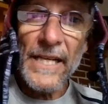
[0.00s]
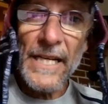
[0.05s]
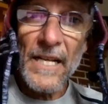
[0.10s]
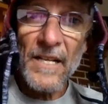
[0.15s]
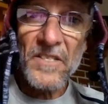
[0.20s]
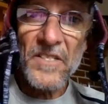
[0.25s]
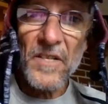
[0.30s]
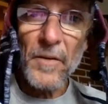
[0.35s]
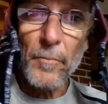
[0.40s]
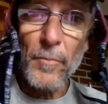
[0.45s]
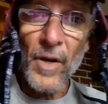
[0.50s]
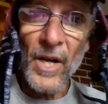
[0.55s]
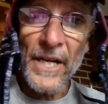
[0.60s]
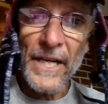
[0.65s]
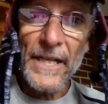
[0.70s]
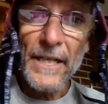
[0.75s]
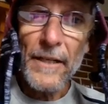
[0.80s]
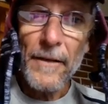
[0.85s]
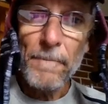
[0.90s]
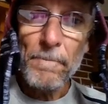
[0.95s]
as a
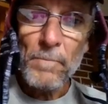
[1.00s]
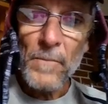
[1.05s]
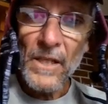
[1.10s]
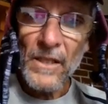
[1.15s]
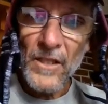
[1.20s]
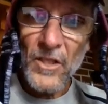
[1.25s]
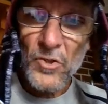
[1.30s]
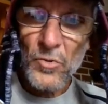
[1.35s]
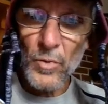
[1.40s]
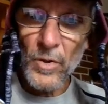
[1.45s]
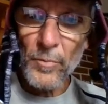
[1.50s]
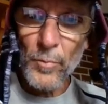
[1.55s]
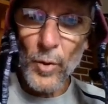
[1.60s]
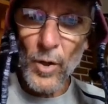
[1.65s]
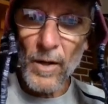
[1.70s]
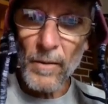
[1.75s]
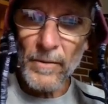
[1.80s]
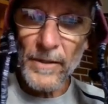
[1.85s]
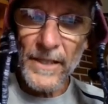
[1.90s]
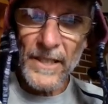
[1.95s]
bunny. This one
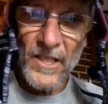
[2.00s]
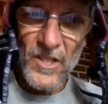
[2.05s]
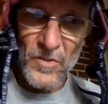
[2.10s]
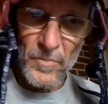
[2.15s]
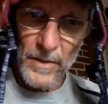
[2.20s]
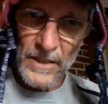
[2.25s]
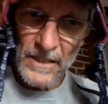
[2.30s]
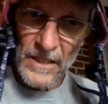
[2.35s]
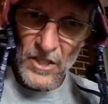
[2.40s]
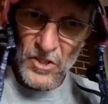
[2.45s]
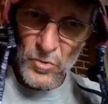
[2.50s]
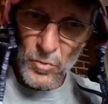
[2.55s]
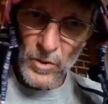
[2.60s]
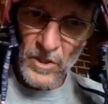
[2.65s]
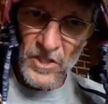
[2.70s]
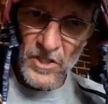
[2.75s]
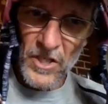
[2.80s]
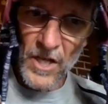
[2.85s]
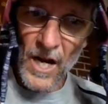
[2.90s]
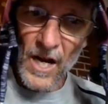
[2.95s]
probably is, but this
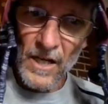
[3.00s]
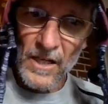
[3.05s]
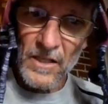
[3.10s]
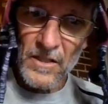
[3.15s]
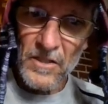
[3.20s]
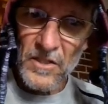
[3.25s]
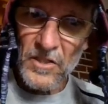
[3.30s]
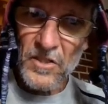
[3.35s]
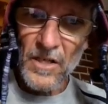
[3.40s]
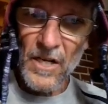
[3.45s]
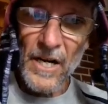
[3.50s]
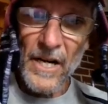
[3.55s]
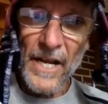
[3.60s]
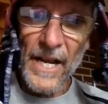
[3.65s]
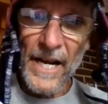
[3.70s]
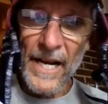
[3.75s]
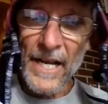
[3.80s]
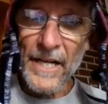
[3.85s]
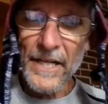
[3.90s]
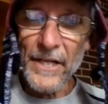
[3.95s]
one's not because it's kind of
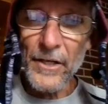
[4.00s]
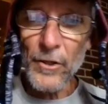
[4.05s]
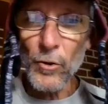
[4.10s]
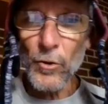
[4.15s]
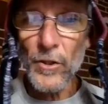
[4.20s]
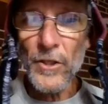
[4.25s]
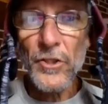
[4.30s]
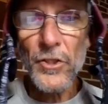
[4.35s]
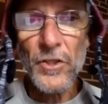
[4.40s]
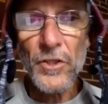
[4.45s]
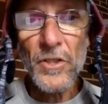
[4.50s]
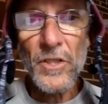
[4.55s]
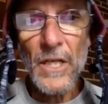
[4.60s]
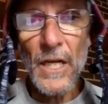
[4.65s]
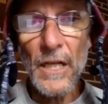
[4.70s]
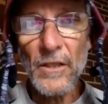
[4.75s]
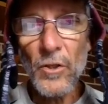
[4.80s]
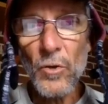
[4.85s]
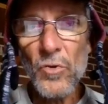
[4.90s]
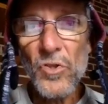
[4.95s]
anteaterish. It's
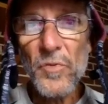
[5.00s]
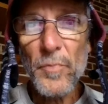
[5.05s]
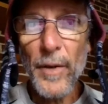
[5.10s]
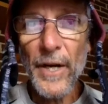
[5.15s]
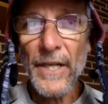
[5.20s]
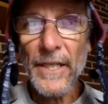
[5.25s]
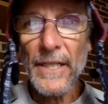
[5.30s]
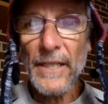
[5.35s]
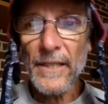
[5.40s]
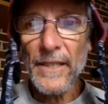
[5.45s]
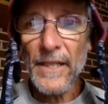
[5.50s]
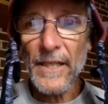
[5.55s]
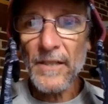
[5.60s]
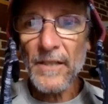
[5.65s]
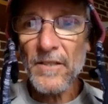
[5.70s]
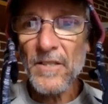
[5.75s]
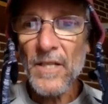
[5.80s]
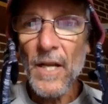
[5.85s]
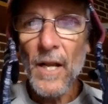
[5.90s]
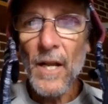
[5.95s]
got those spiky
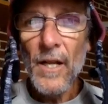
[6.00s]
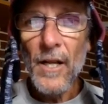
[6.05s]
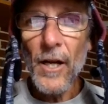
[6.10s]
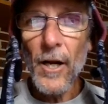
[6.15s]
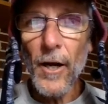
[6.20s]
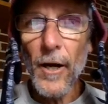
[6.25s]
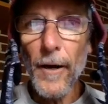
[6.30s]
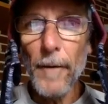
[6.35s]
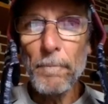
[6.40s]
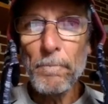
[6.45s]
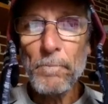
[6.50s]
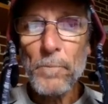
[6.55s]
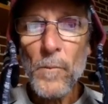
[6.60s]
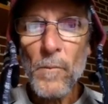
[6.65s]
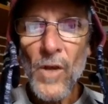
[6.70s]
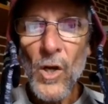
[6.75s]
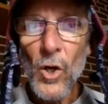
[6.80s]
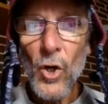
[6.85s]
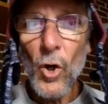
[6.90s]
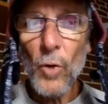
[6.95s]
things. Um,
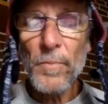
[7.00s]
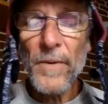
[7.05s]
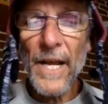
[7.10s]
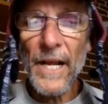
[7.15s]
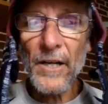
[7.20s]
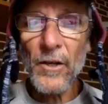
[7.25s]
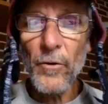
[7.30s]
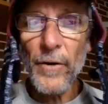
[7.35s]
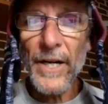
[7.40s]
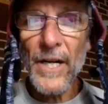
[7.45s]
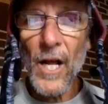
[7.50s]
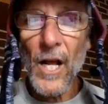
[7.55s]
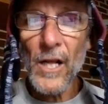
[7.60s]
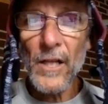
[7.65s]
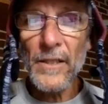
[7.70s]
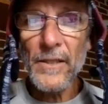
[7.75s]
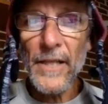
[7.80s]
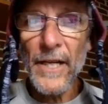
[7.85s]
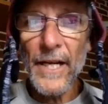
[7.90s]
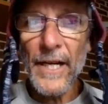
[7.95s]
Hope you had a great
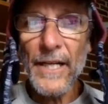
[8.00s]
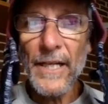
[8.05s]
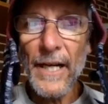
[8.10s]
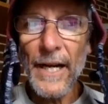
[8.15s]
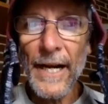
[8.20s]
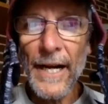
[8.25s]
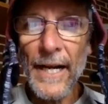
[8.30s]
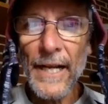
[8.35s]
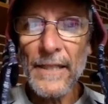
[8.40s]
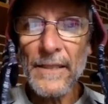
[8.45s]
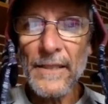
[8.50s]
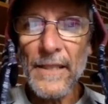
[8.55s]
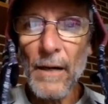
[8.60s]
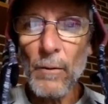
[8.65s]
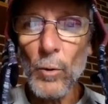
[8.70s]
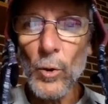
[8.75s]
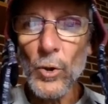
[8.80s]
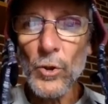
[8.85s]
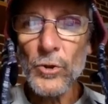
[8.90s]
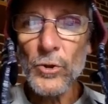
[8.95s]
holiday, and I
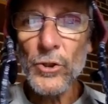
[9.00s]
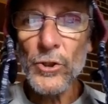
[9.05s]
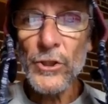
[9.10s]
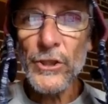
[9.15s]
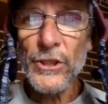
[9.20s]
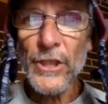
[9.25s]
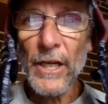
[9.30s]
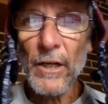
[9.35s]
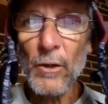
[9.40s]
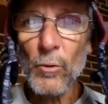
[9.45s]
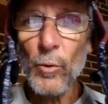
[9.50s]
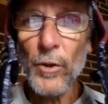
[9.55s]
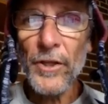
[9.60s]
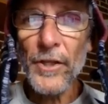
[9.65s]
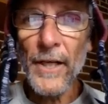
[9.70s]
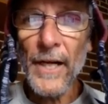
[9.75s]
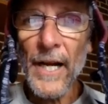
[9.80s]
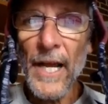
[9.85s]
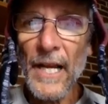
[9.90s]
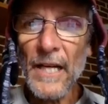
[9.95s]
will check with you
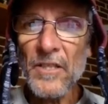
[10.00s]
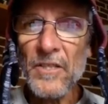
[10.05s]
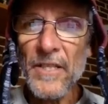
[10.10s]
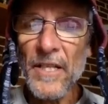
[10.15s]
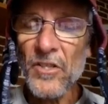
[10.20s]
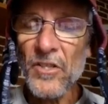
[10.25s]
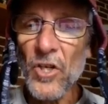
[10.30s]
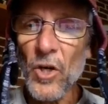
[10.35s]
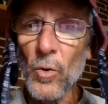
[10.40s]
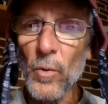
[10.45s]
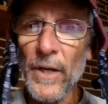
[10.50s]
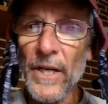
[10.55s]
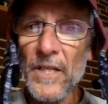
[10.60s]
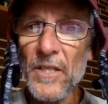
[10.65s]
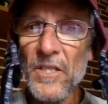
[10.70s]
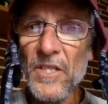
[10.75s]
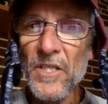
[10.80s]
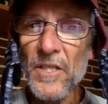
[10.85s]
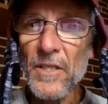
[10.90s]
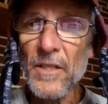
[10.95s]
next. As
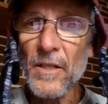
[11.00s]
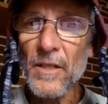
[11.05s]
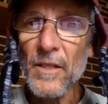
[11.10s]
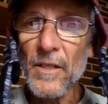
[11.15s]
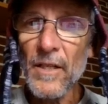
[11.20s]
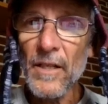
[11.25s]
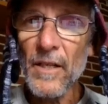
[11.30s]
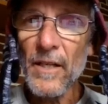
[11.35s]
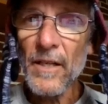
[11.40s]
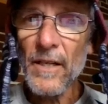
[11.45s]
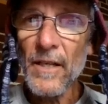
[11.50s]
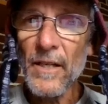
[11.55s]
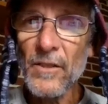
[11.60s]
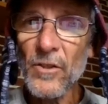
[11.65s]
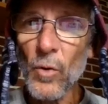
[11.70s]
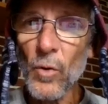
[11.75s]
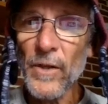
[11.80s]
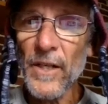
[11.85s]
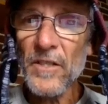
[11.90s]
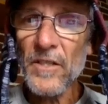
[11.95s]
always,
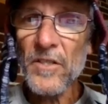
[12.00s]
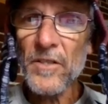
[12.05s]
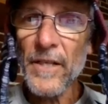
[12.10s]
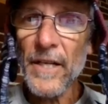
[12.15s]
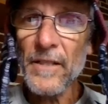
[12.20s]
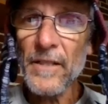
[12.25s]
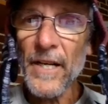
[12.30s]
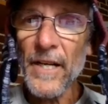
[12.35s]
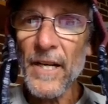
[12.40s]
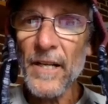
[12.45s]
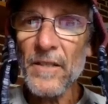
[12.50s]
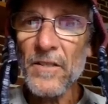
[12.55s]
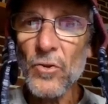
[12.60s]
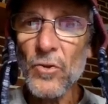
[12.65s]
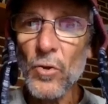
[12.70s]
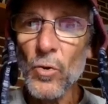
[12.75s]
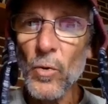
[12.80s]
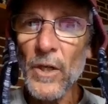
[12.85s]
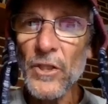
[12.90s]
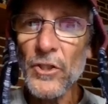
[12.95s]
don't hesitate to ask
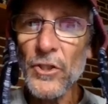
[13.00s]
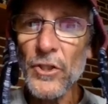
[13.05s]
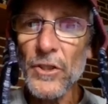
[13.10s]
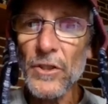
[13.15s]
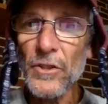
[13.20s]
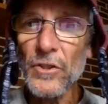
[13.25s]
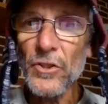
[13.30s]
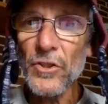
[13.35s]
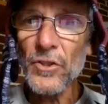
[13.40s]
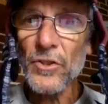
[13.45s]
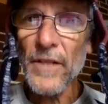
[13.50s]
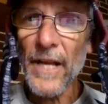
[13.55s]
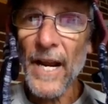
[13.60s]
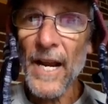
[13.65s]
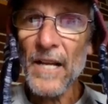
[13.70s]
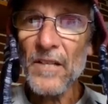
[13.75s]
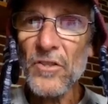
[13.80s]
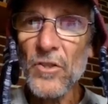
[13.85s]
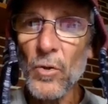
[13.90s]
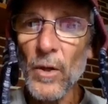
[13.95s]

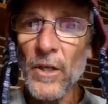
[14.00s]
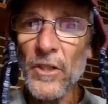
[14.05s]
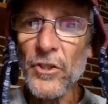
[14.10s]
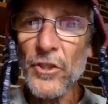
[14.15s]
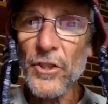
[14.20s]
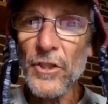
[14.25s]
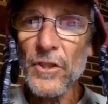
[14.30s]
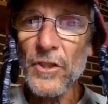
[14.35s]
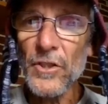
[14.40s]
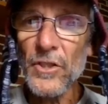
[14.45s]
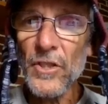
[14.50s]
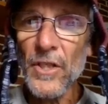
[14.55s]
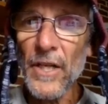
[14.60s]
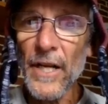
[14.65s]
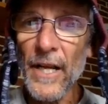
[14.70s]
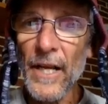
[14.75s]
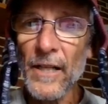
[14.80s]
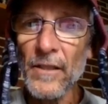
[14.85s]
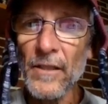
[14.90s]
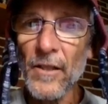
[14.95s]
questions,
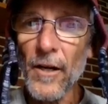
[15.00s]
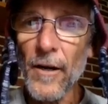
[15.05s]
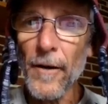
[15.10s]
and